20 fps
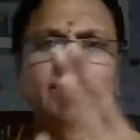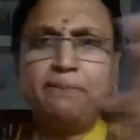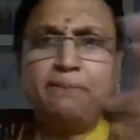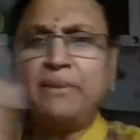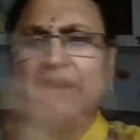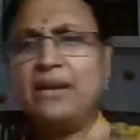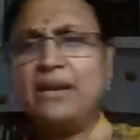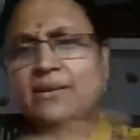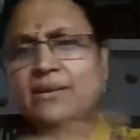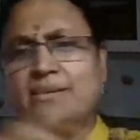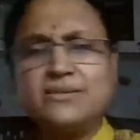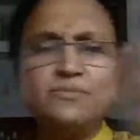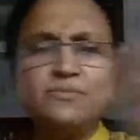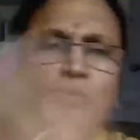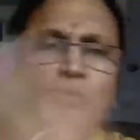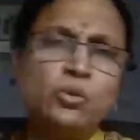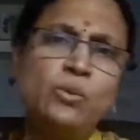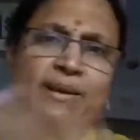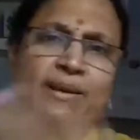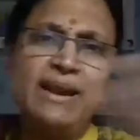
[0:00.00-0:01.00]
the pillars
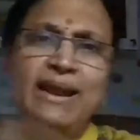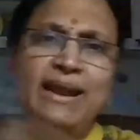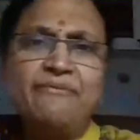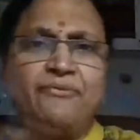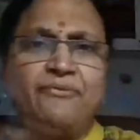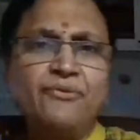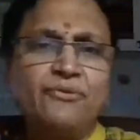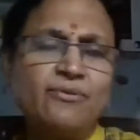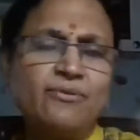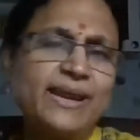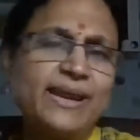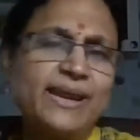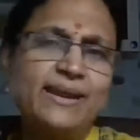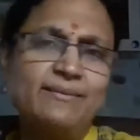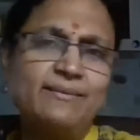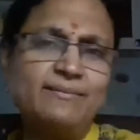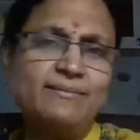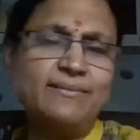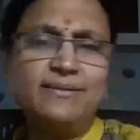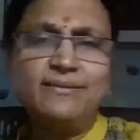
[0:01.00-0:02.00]
move left,
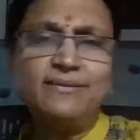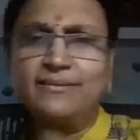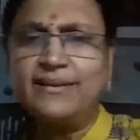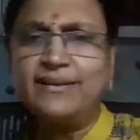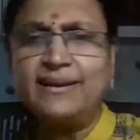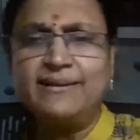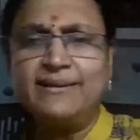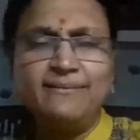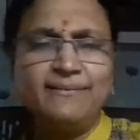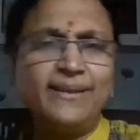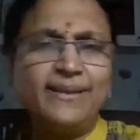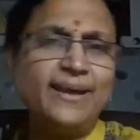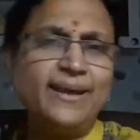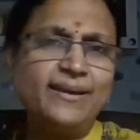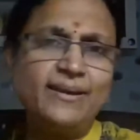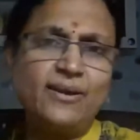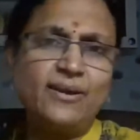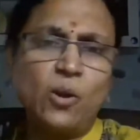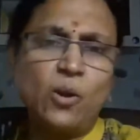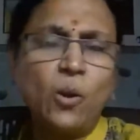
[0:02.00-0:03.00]
right, here and
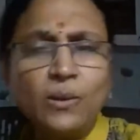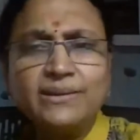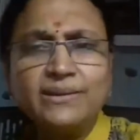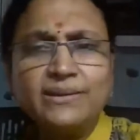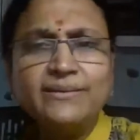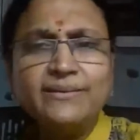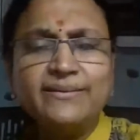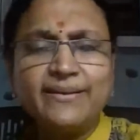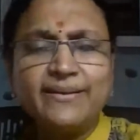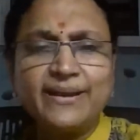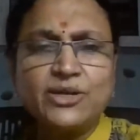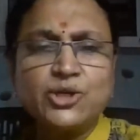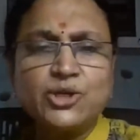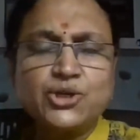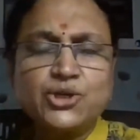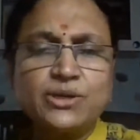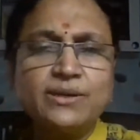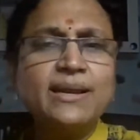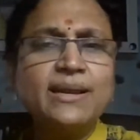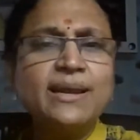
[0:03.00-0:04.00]
there in all the
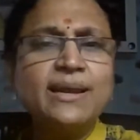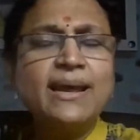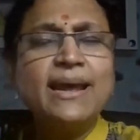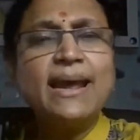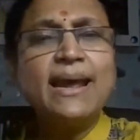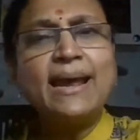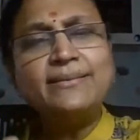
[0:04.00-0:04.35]
directions,